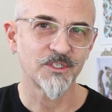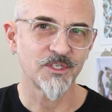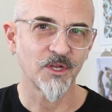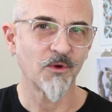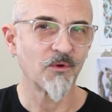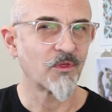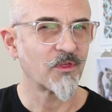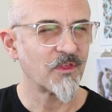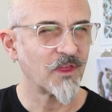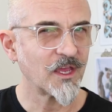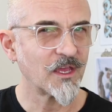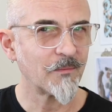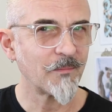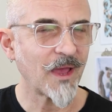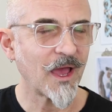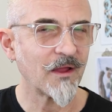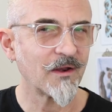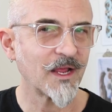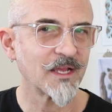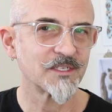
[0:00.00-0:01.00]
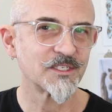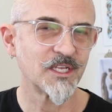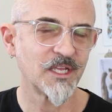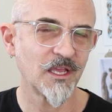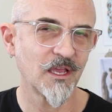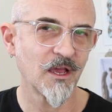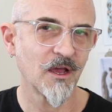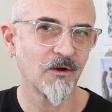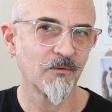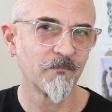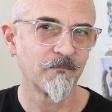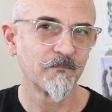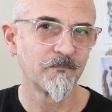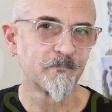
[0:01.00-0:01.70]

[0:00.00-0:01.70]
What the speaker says: So think about SEO.